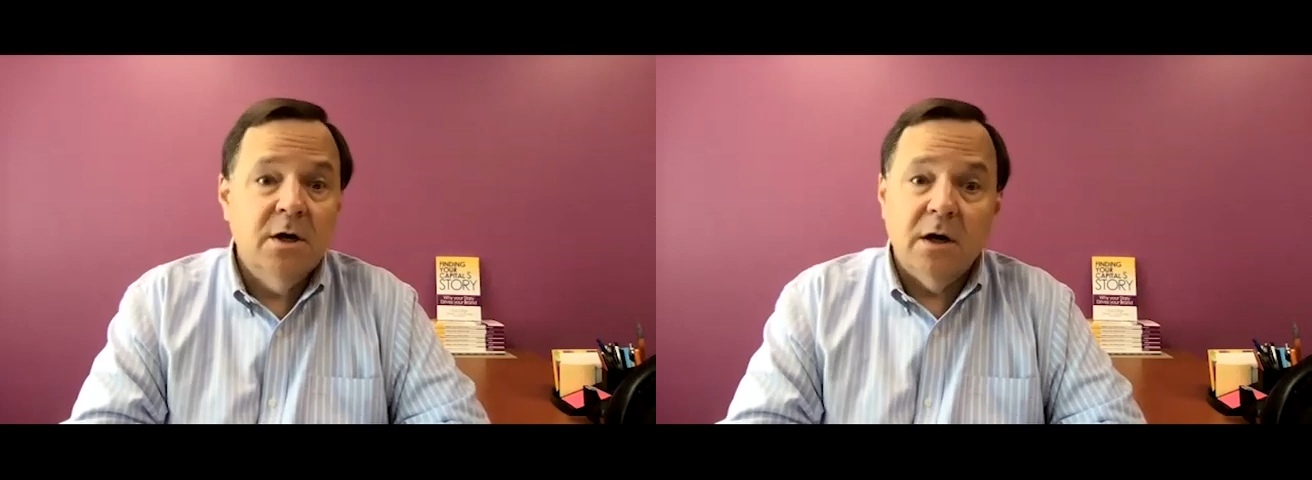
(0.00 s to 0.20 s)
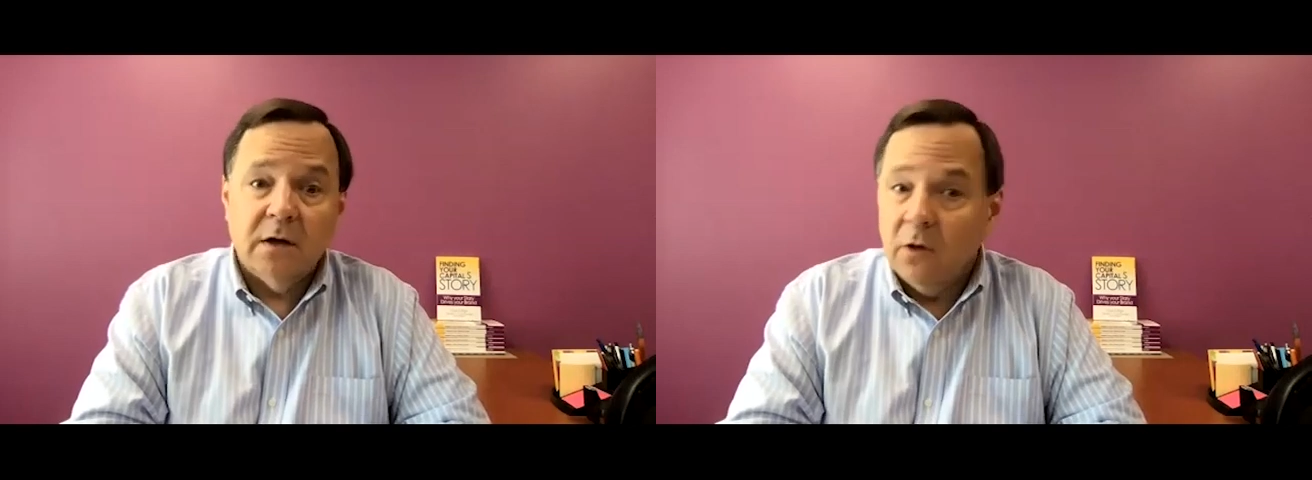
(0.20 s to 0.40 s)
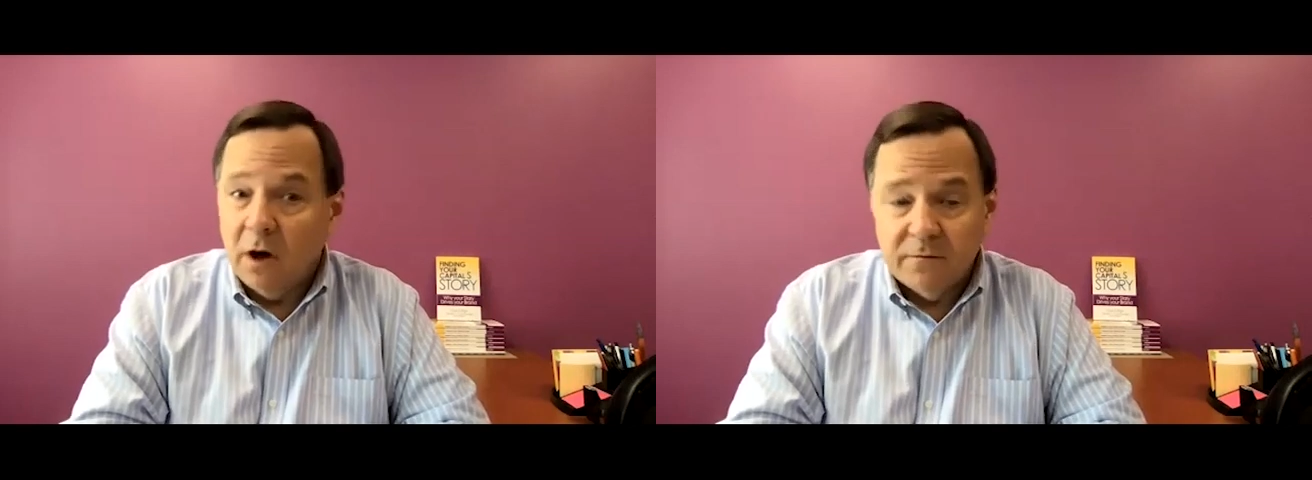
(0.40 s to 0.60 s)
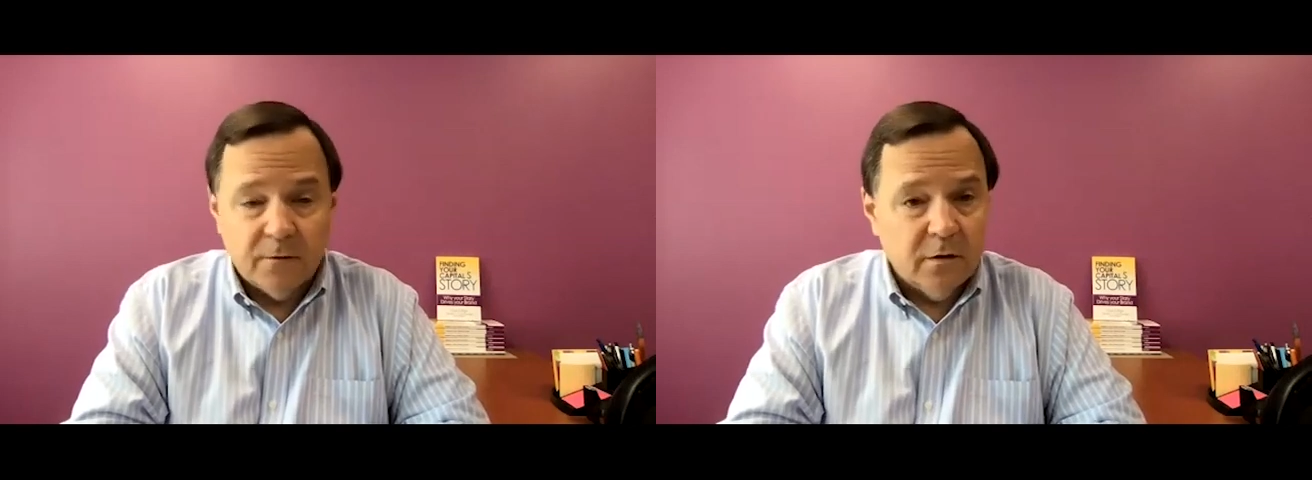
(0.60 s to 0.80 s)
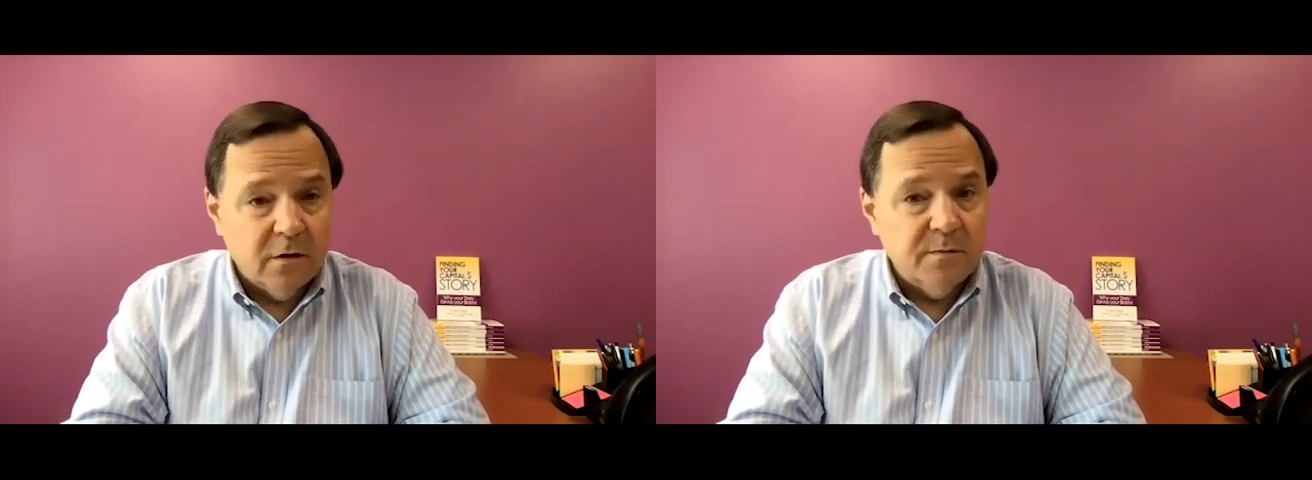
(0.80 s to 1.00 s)
uh, law
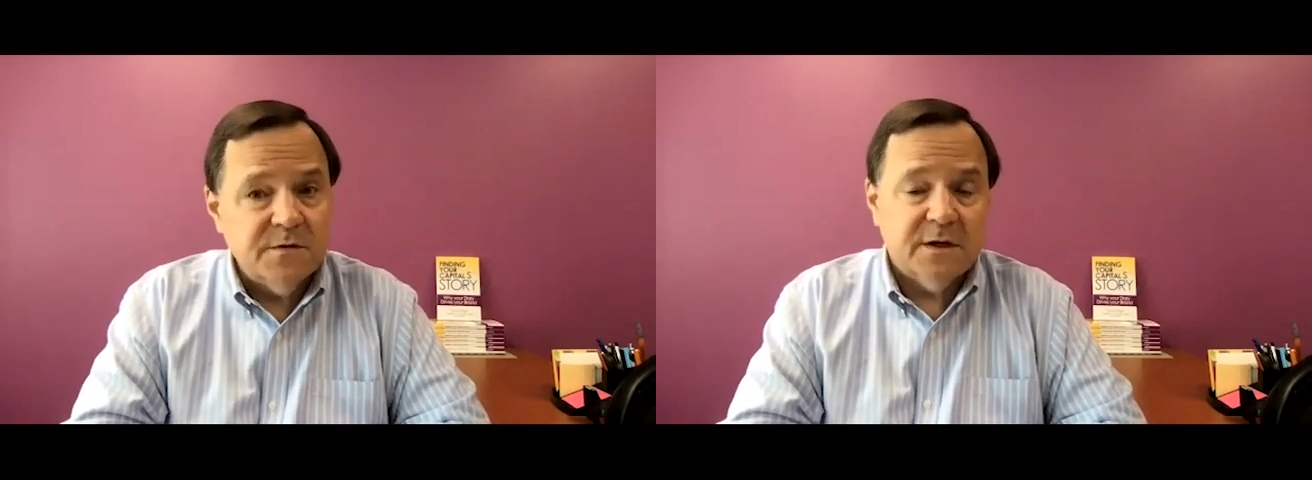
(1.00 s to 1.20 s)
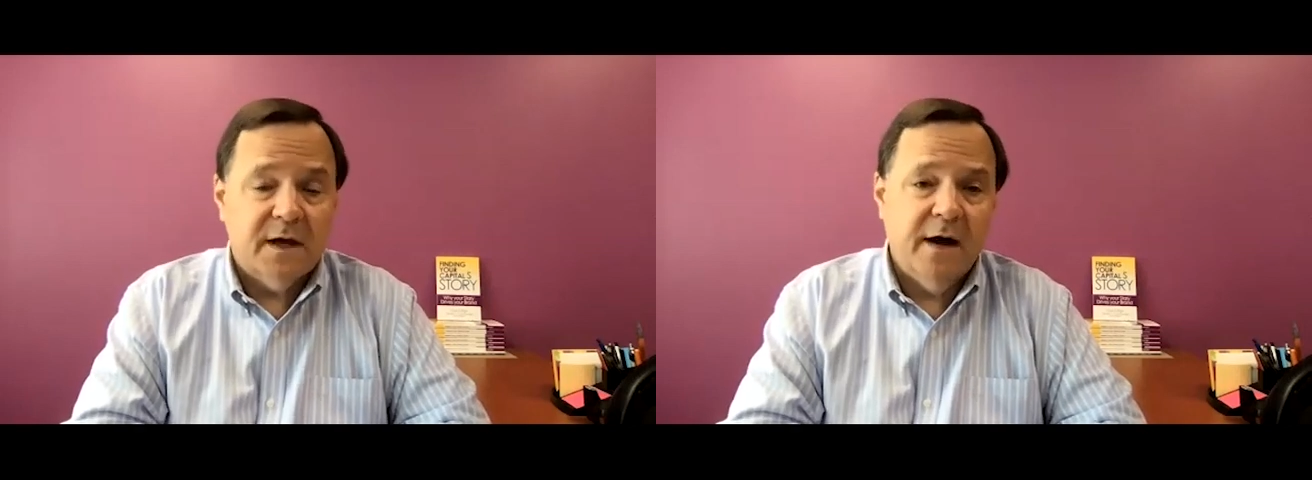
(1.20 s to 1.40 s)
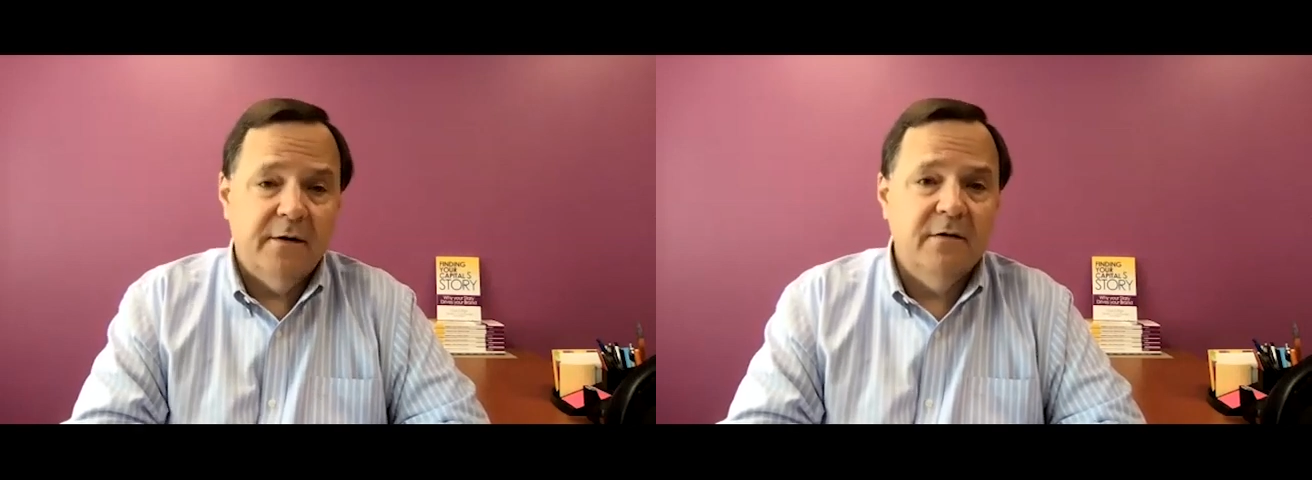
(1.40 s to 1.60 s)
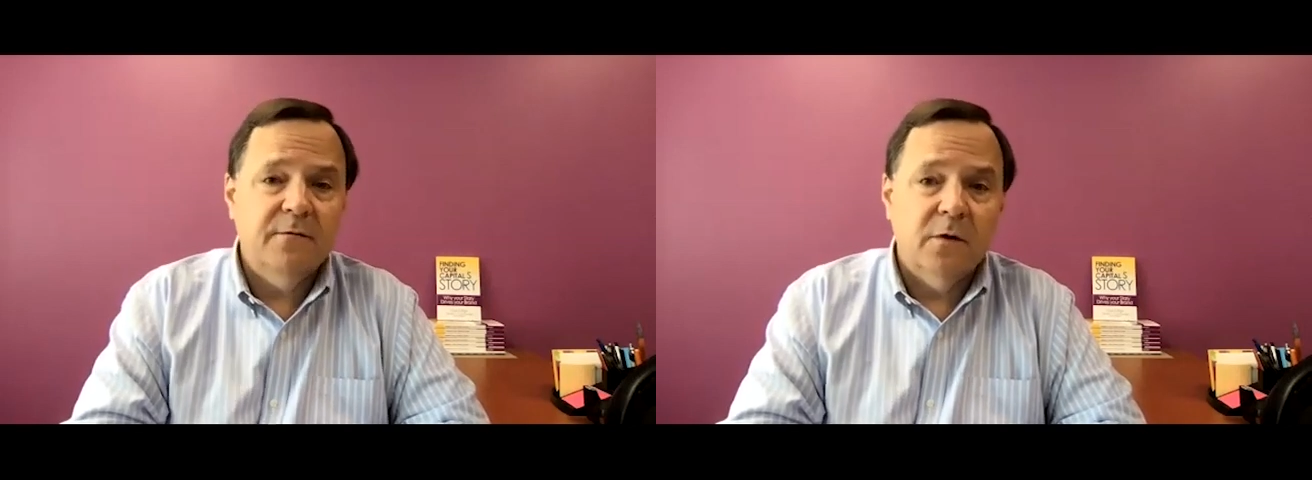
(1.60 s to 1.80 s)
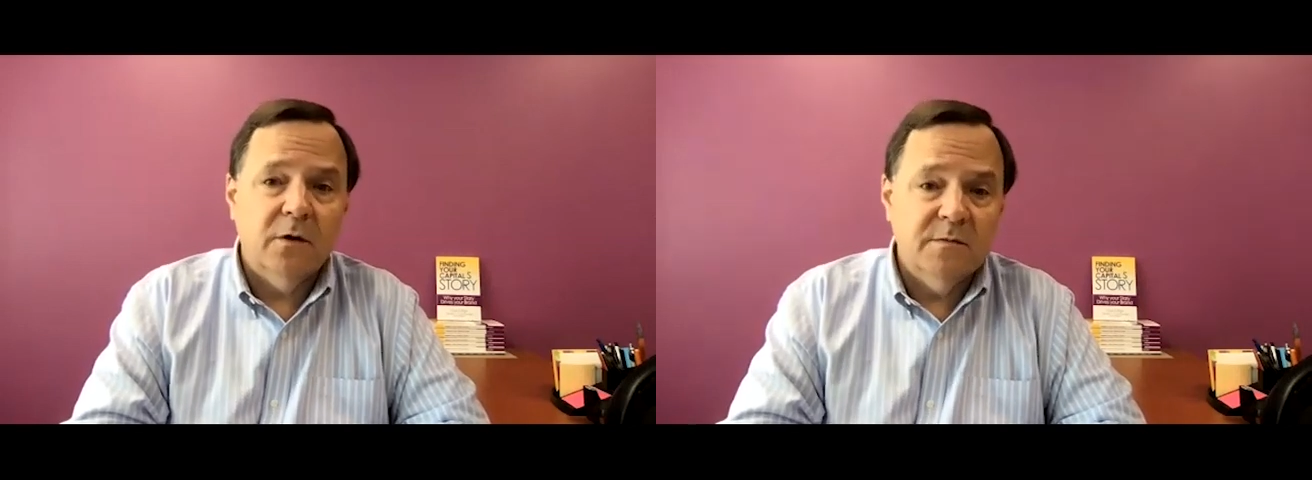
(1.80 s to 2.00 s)
firms, accounting
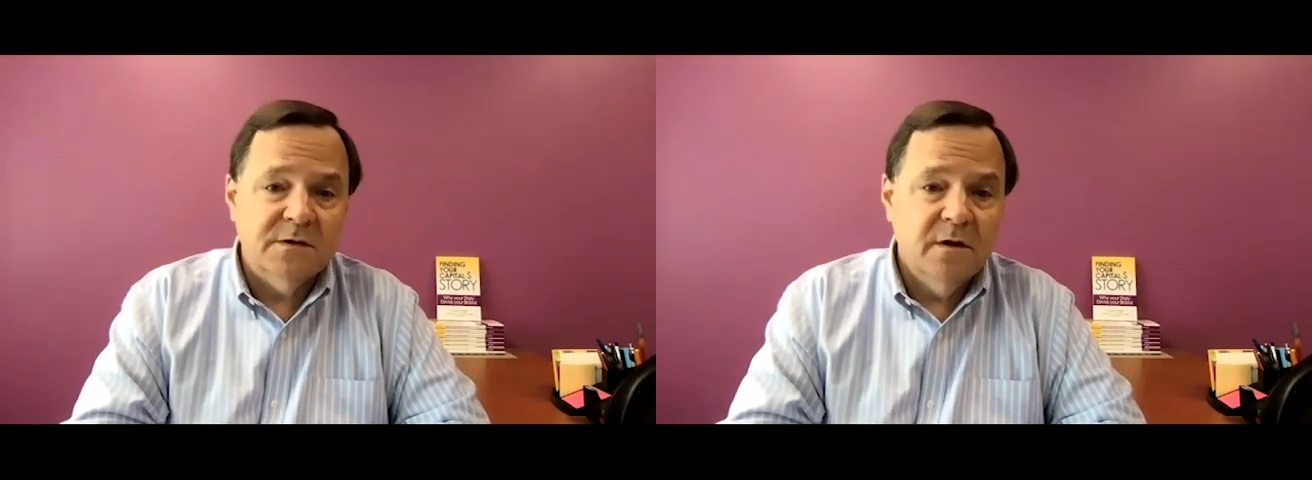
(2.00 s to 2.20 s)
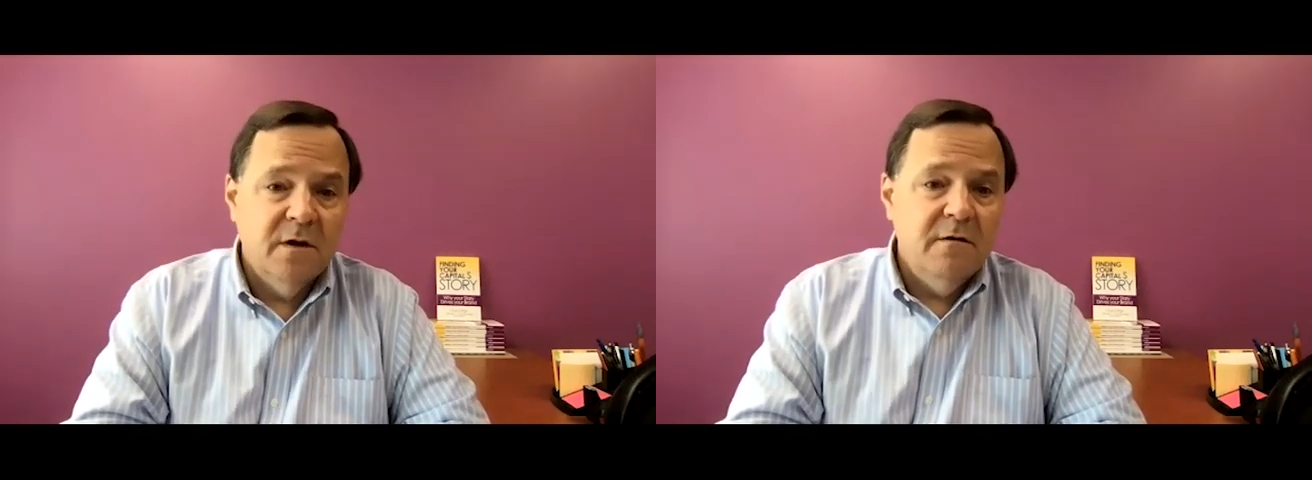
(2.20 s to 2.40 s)
firms,